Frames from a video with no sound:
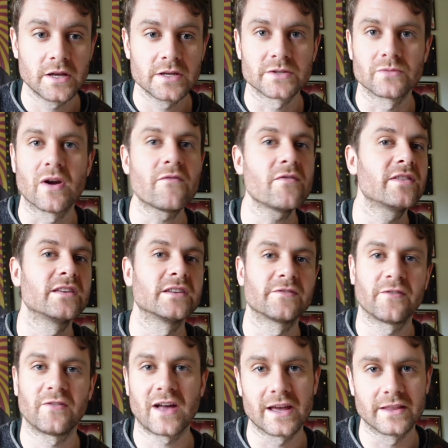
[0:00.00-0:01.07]
So everything's
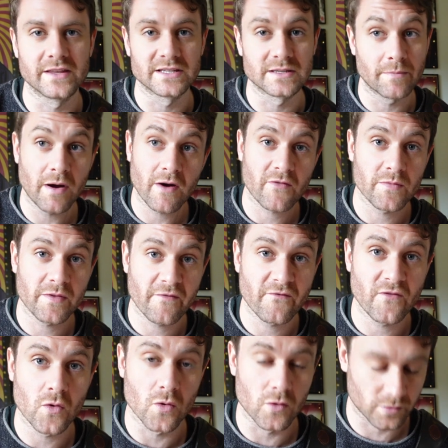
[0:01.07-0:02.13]
flat in this, apart from the
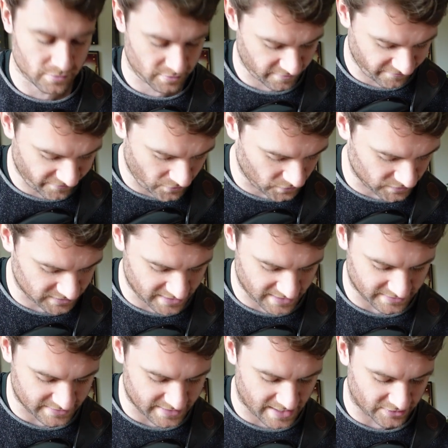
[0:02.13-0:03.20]
4. The 4
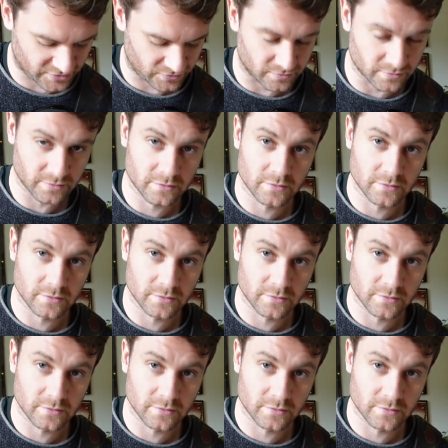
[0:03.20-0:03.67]
stays natural.